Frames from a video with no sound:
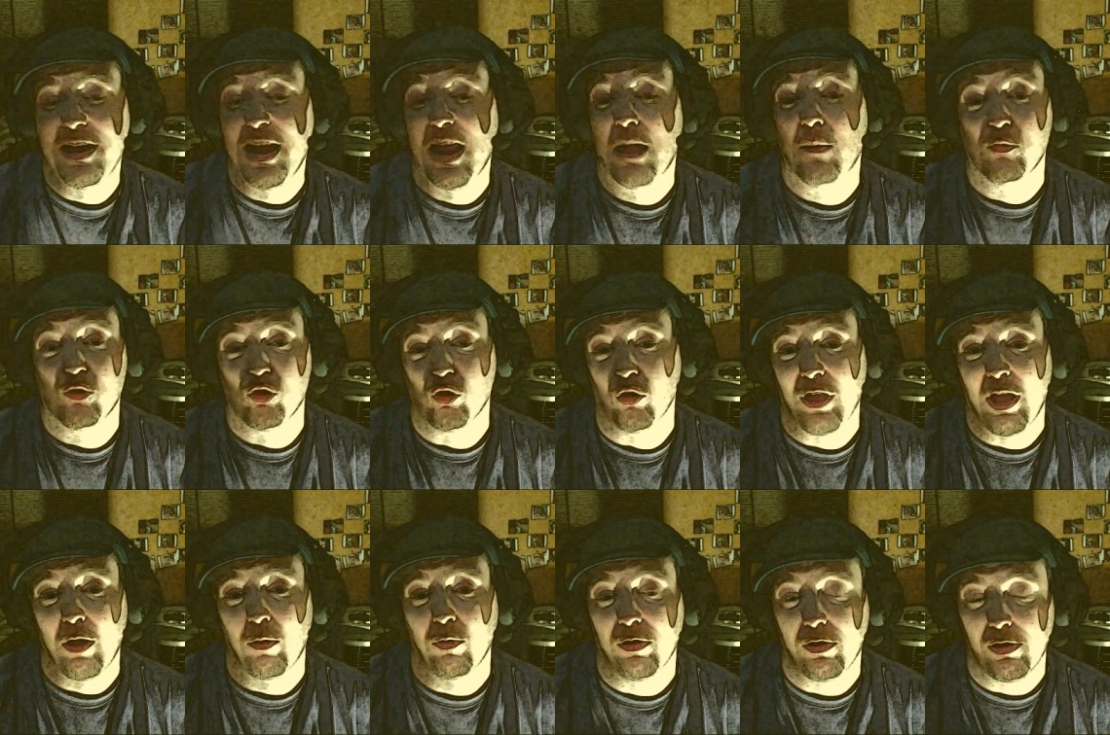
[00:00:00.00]
damn sure
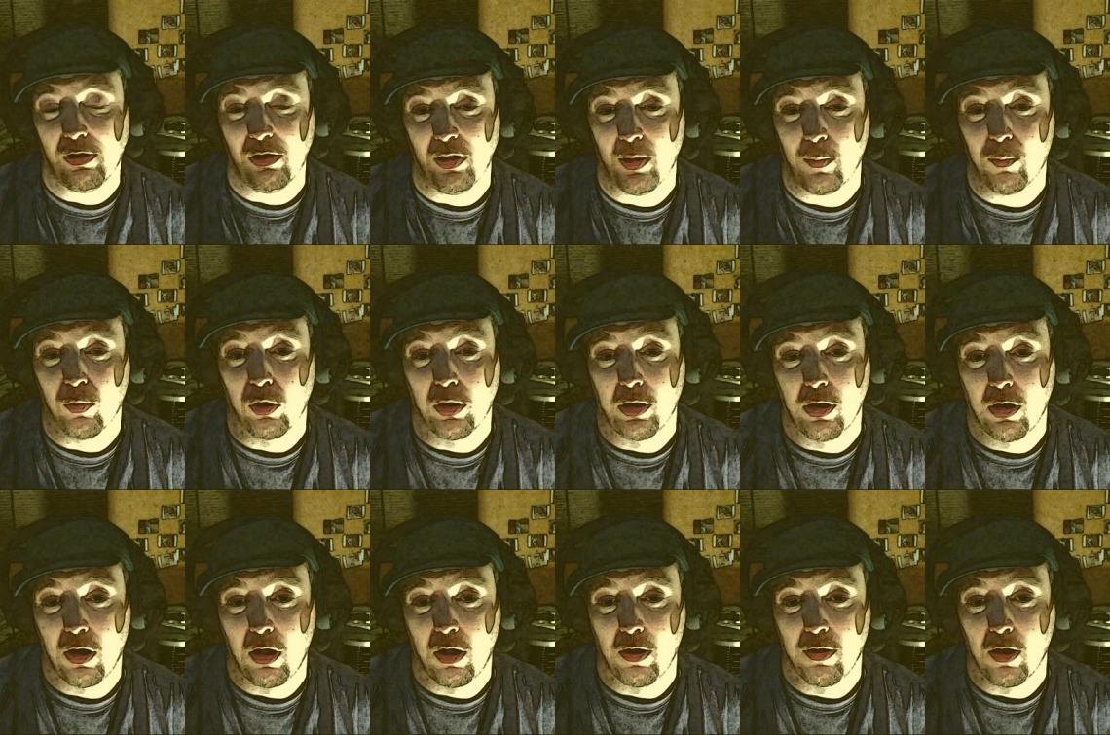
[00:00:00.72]
that was deliberate
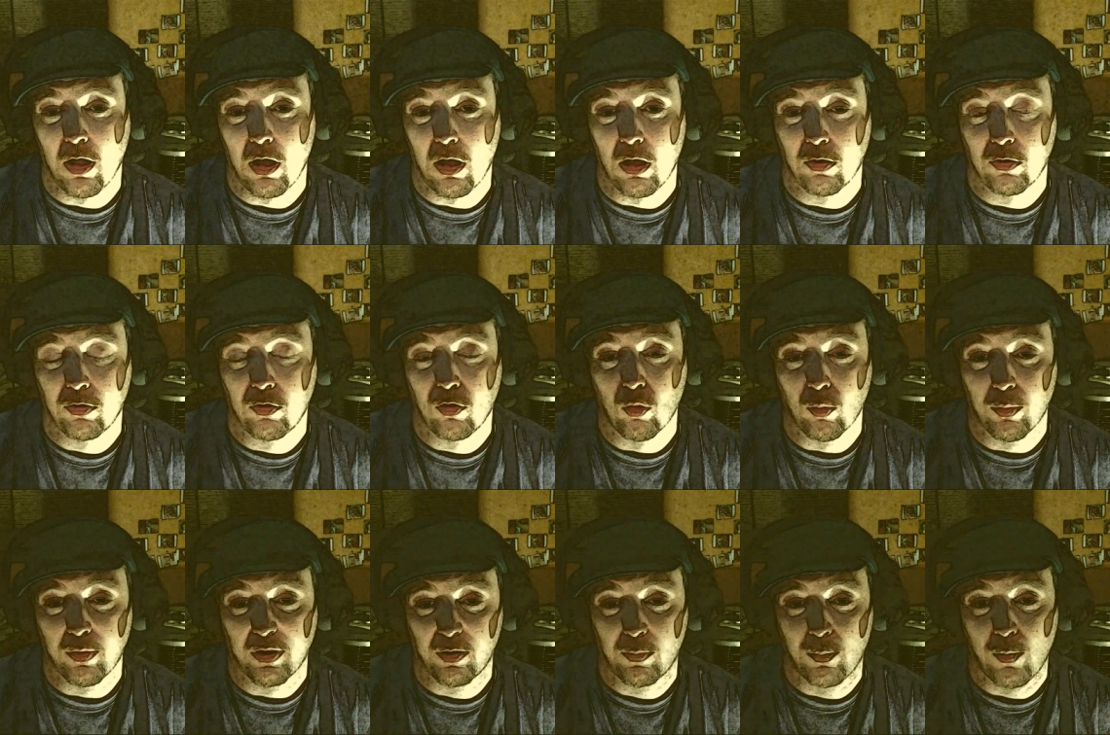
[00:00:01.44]
on
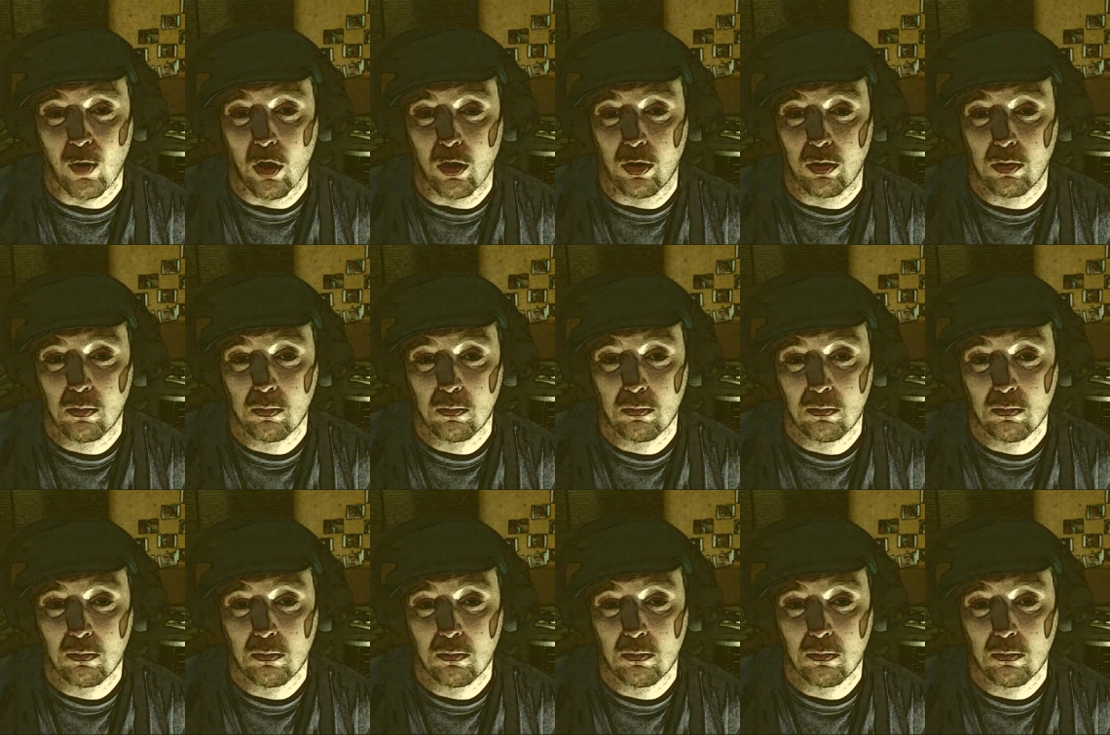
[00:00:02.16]
Kubrick's part.